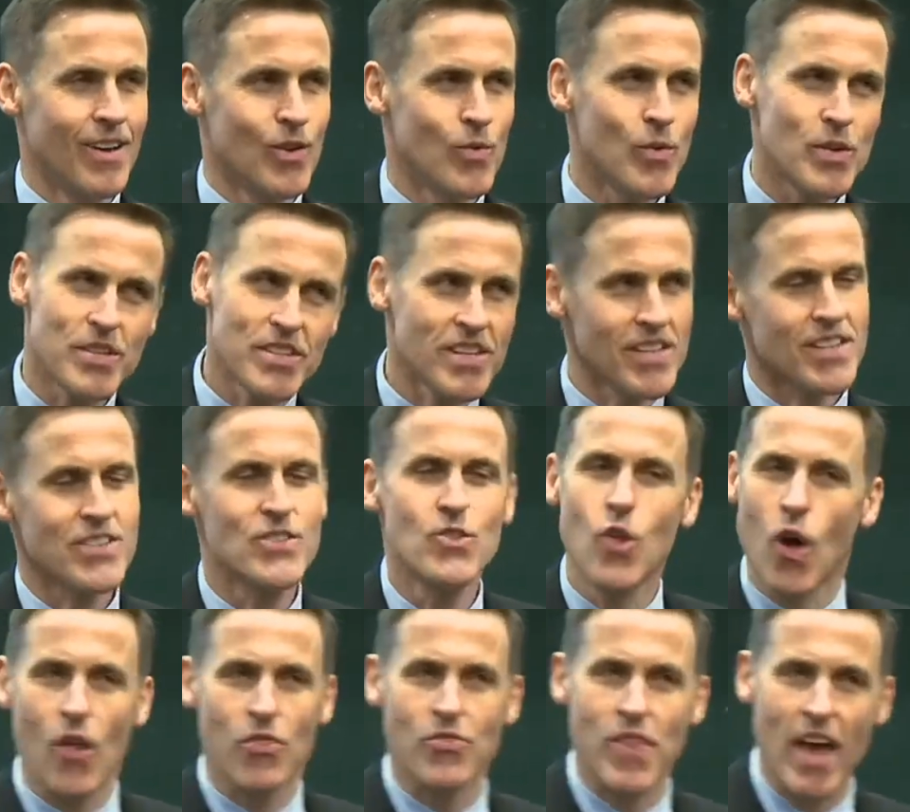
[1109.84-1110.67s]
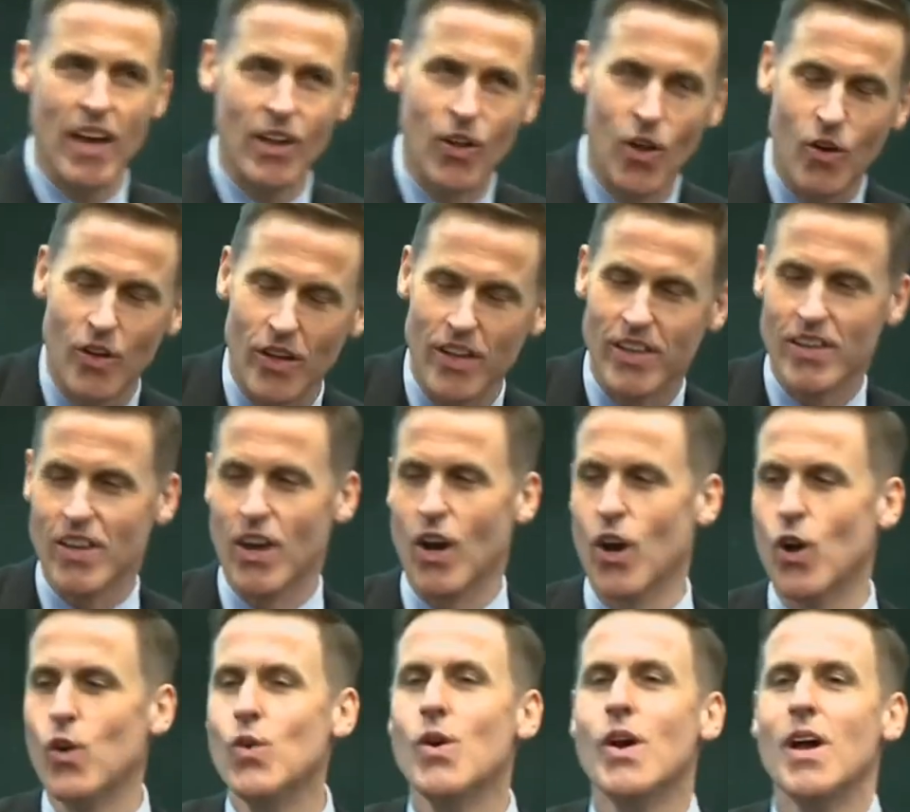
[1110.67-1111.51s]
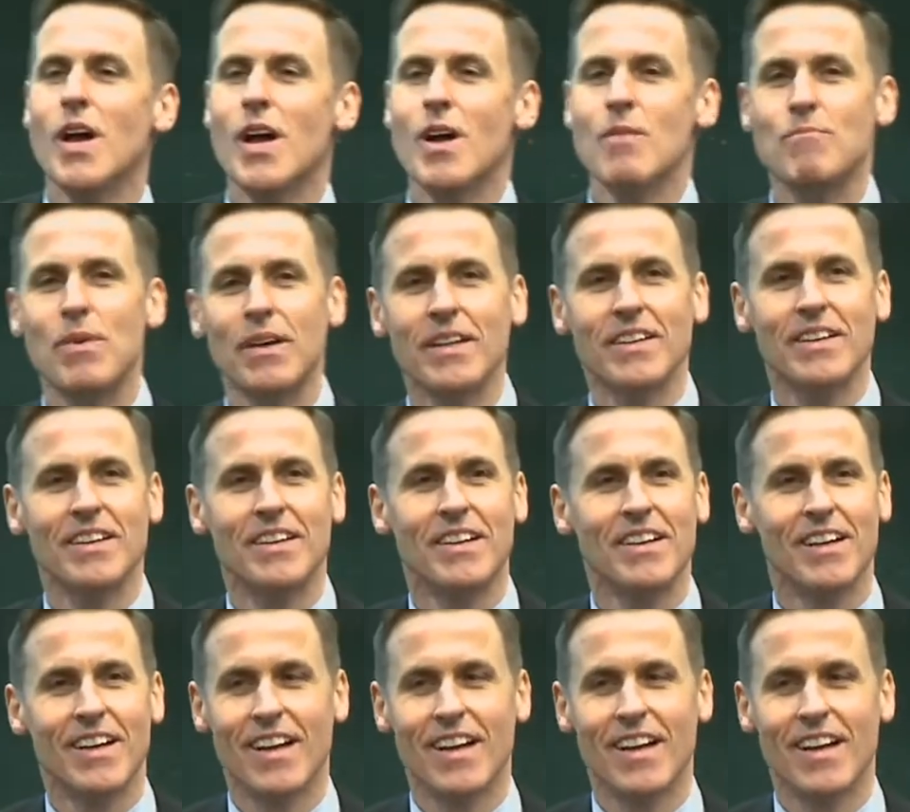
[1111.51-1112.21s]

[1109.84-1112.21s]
which is not that long ago, but,